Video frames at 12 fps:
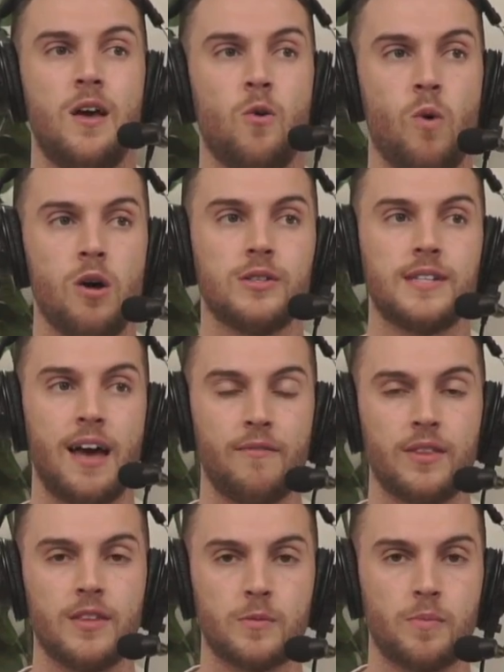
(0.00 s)
whilst
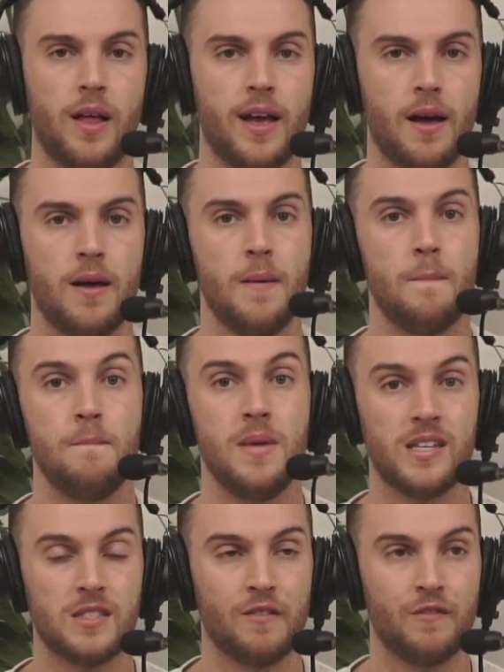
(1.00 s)
having this player
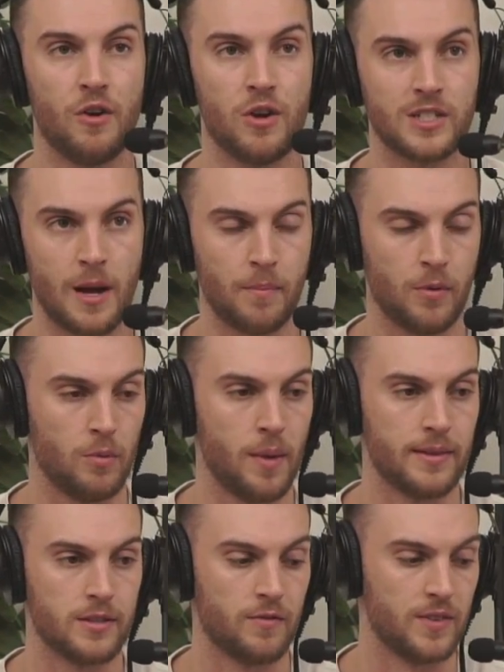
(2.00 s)
miss the first couple of
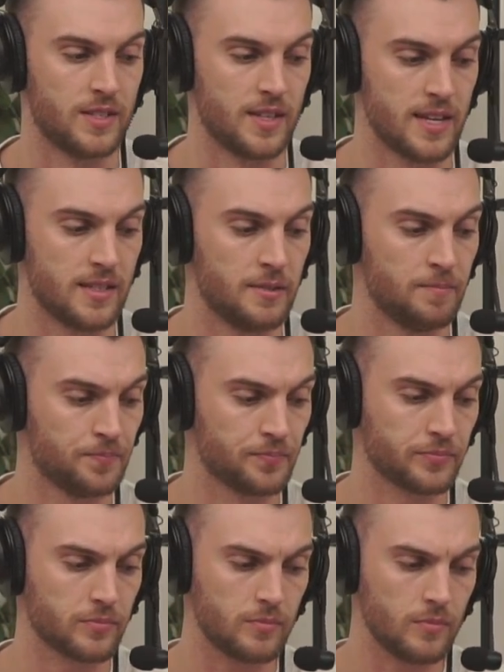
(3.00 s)
months of the season,
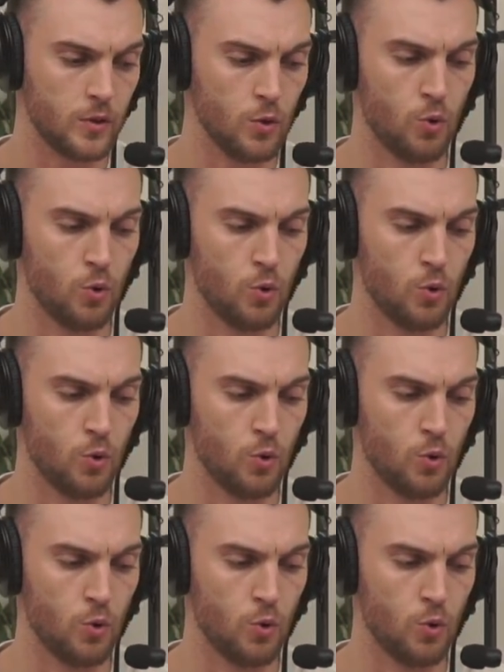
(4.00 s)
or